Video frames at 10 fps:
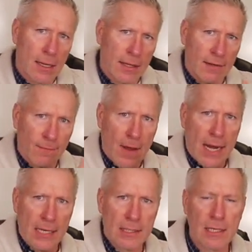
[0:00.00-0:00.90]
the
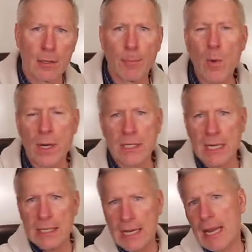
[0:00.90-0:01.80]
fight to the point
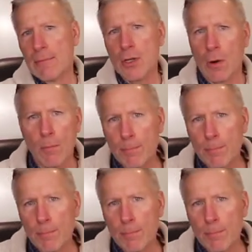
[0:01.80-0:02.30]
it came, you know,